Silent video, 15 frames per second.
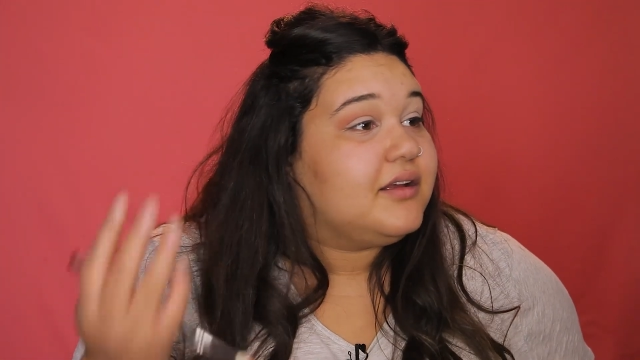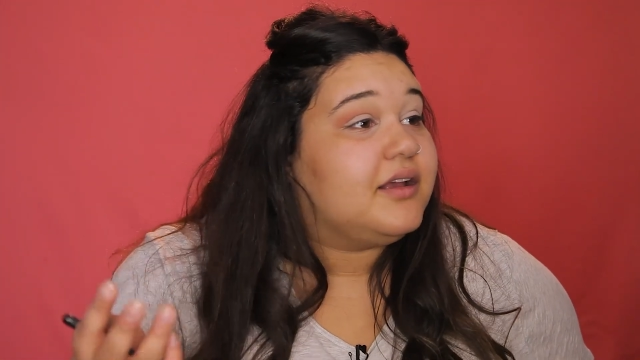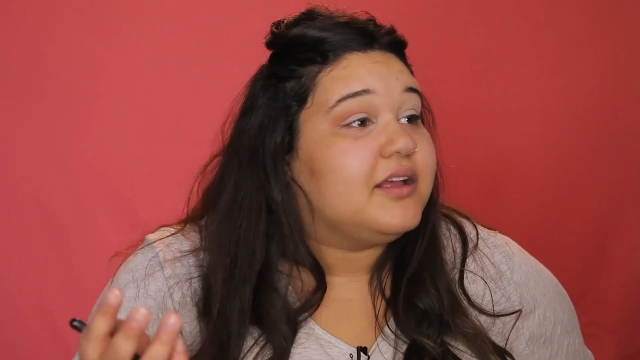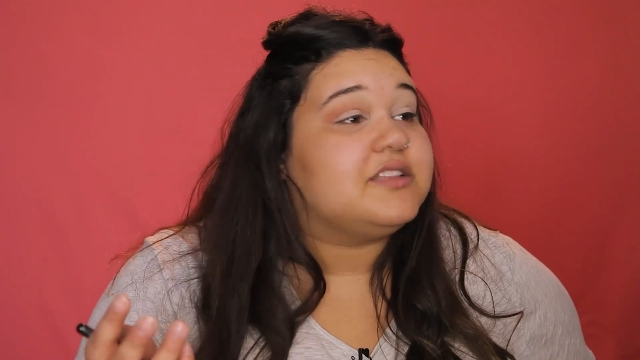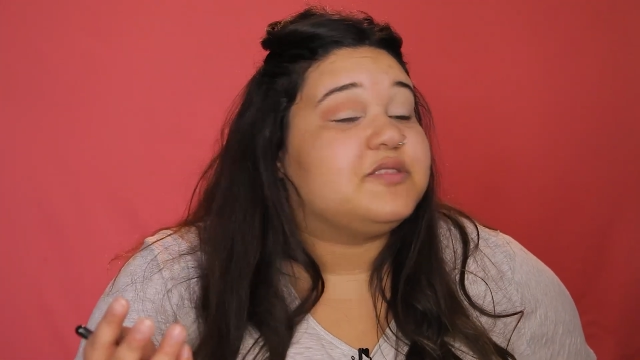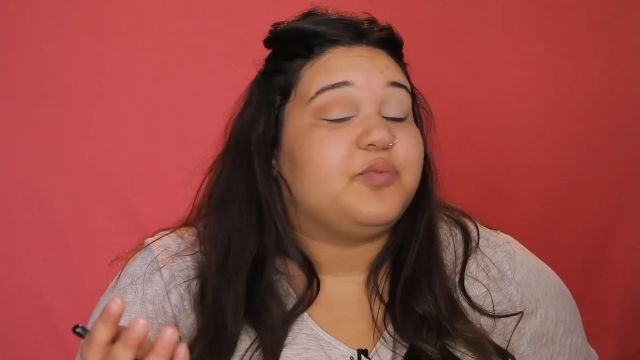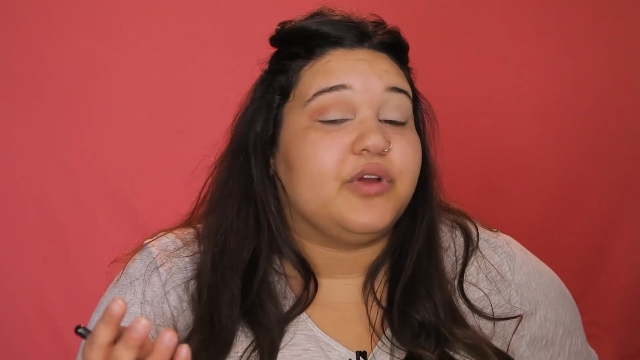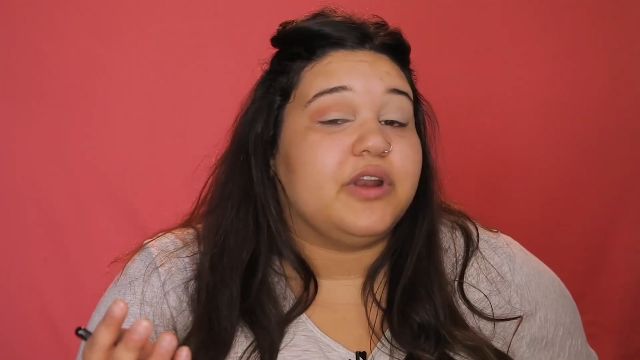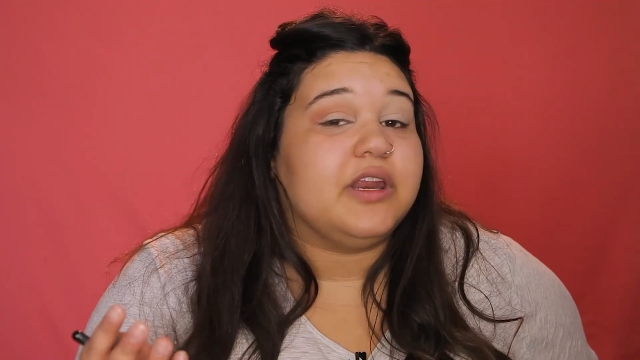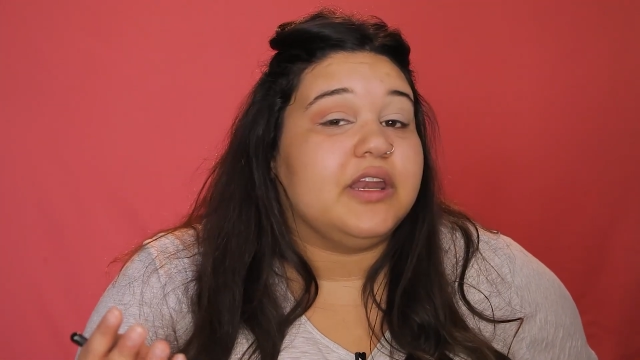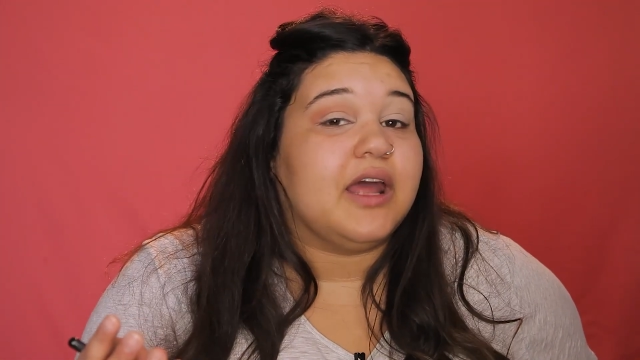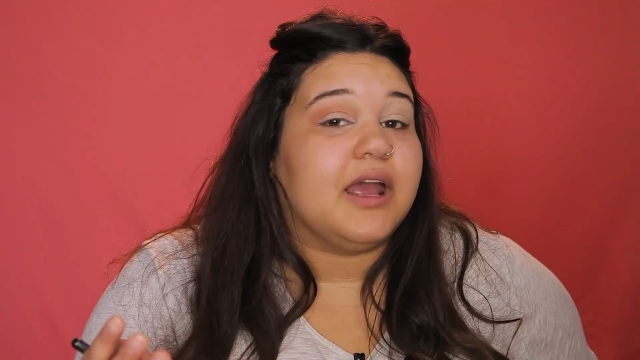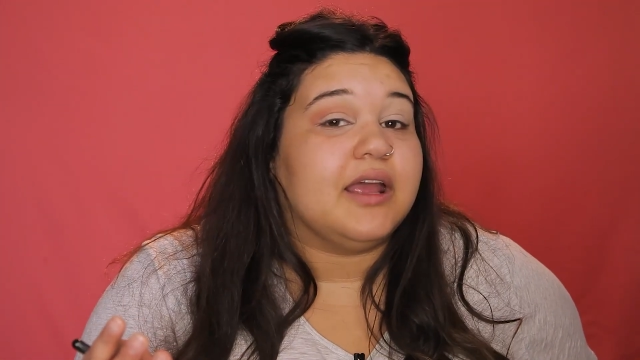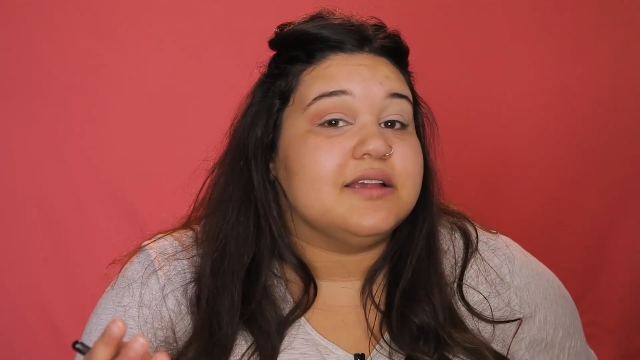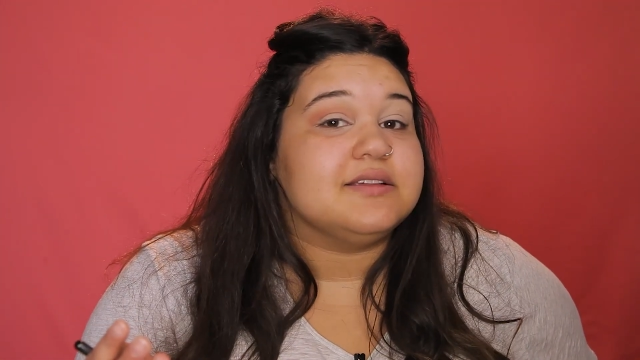it's pretty
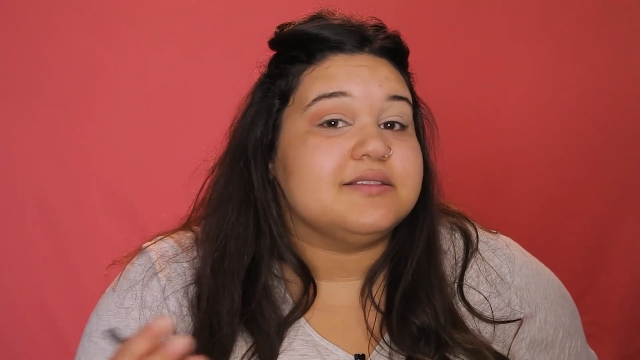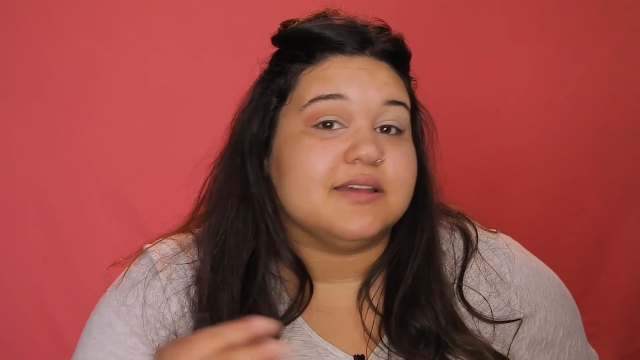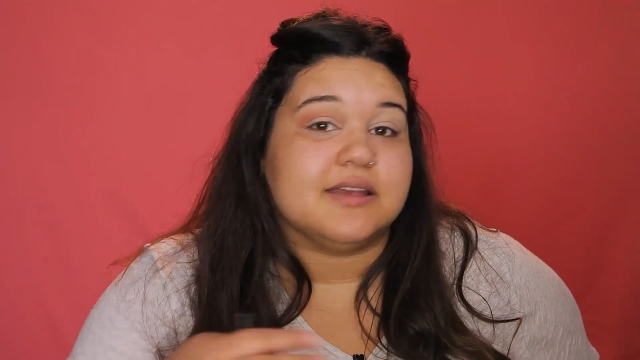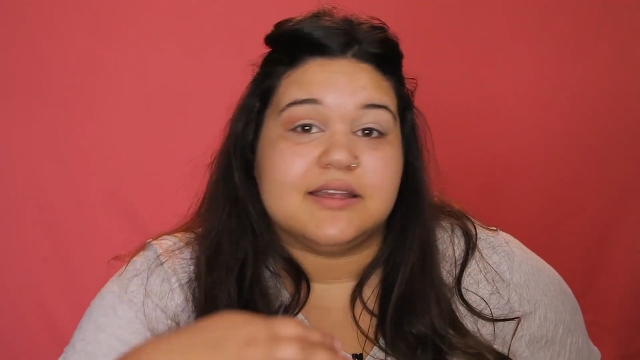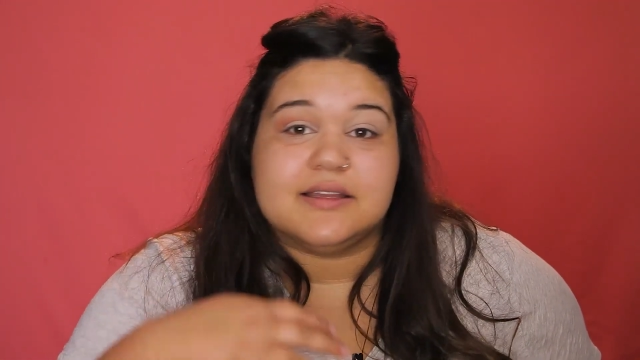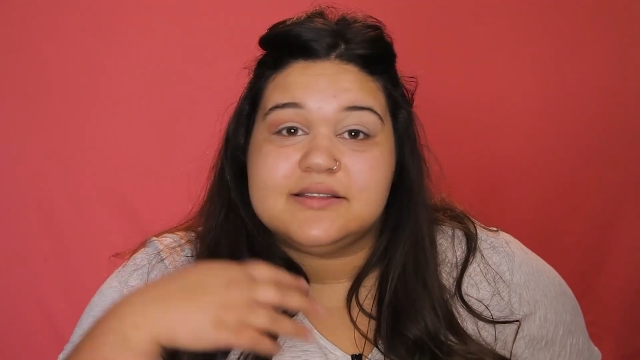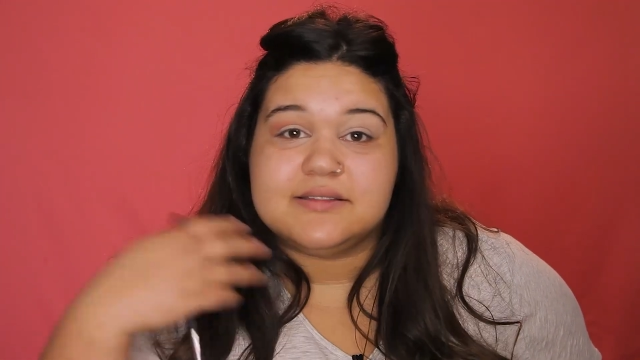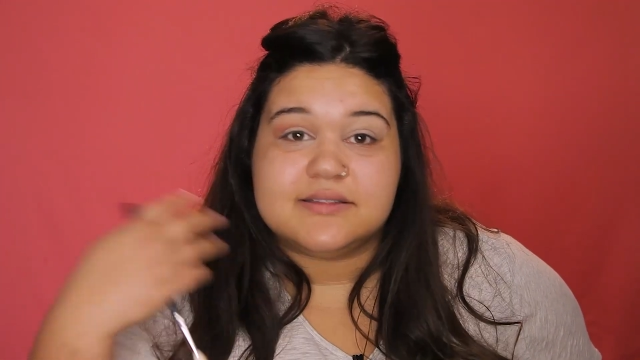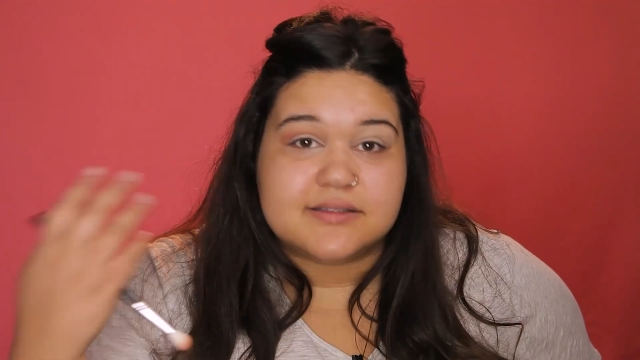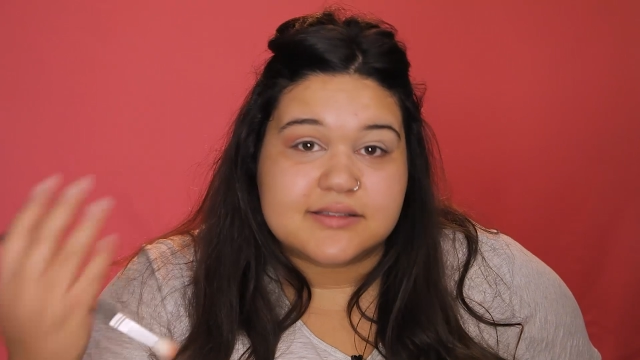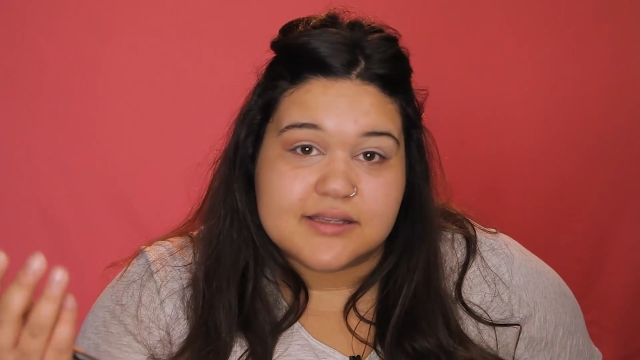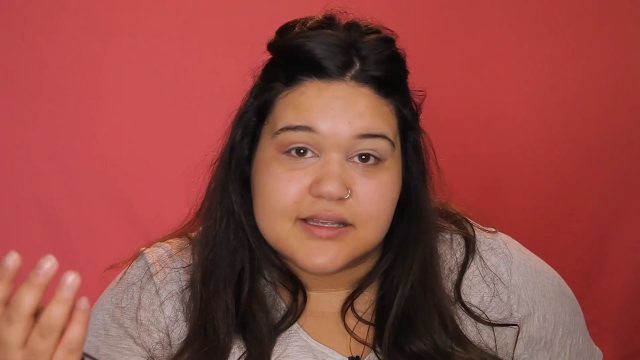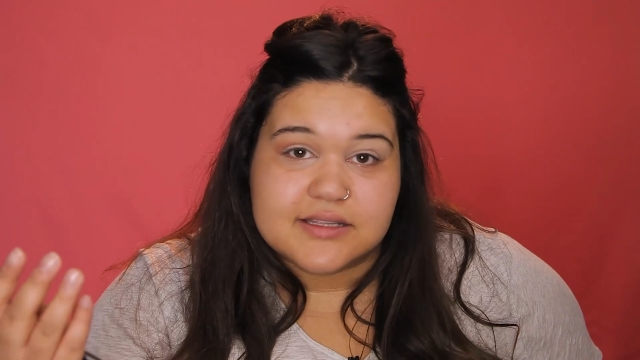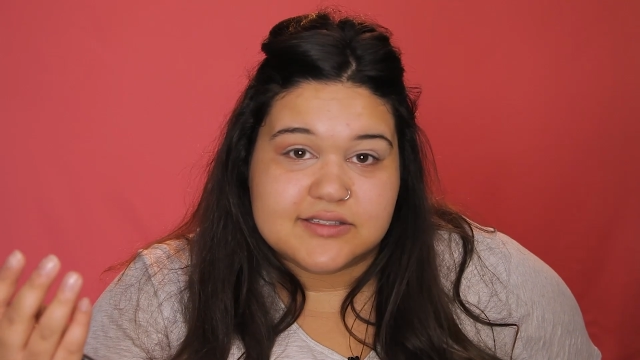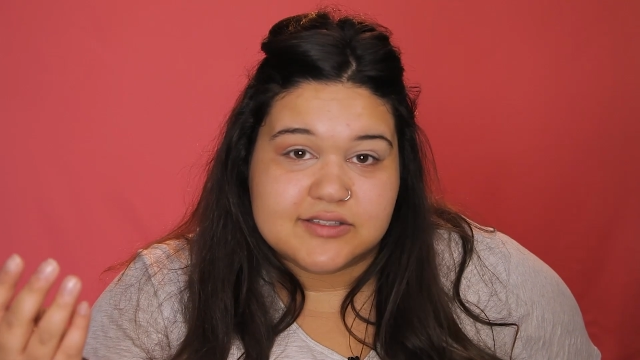nice. Like,
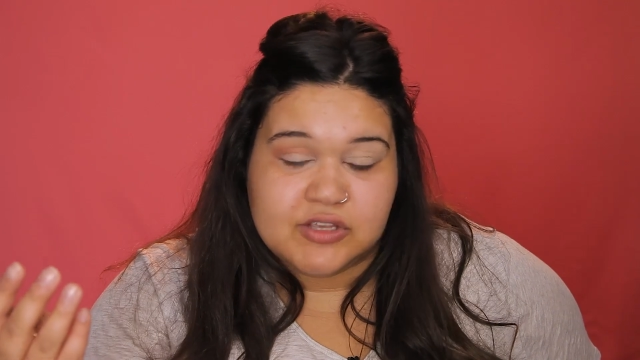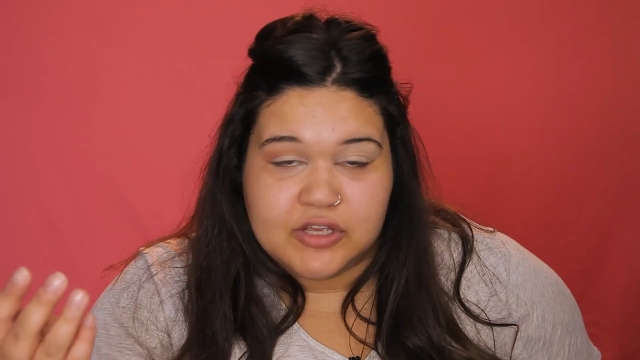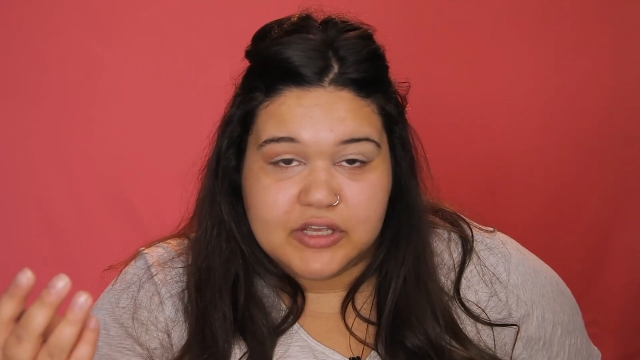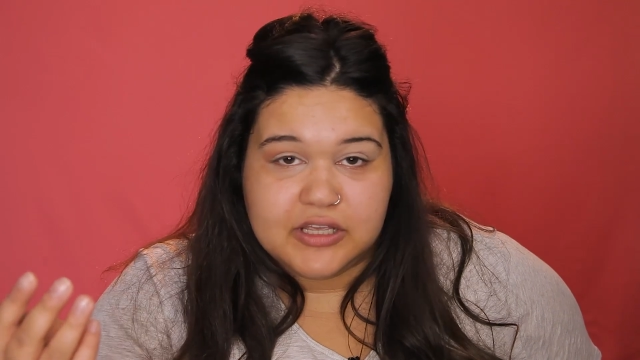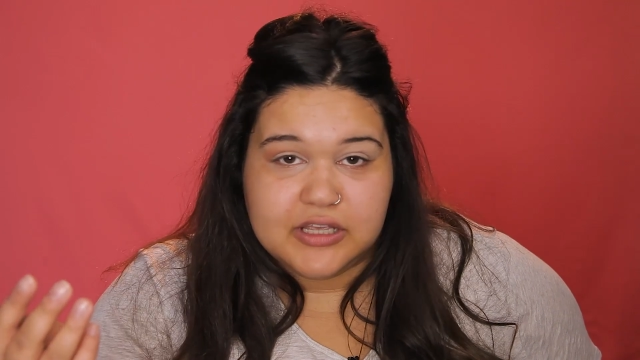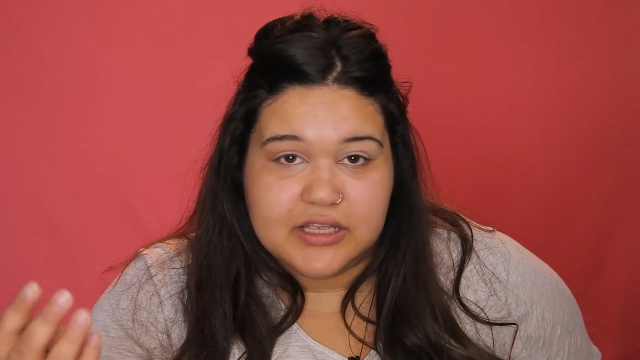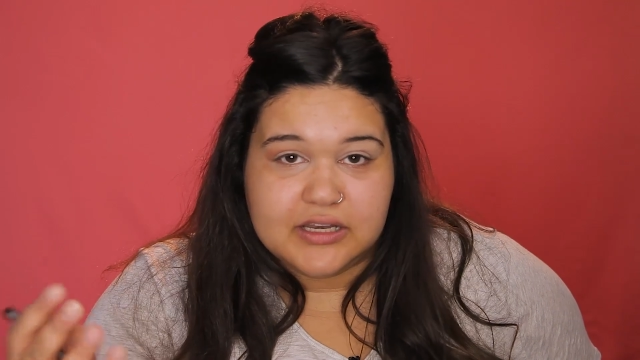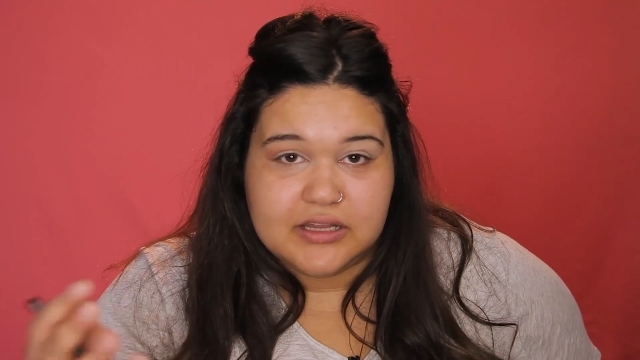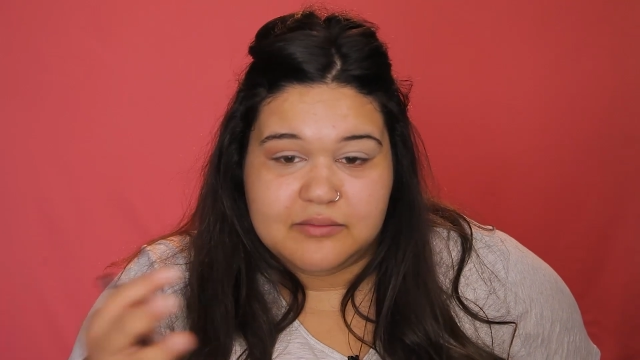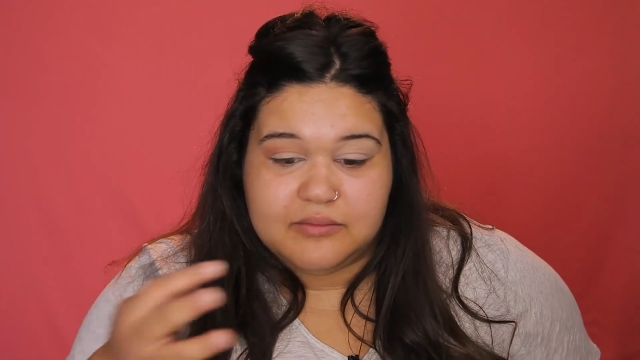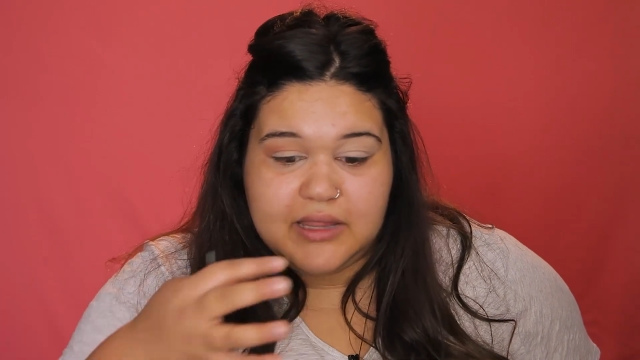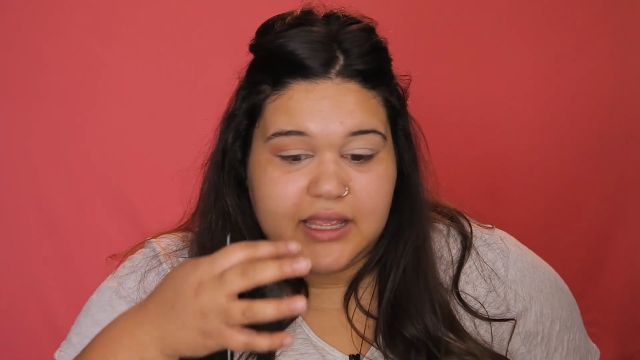it's good,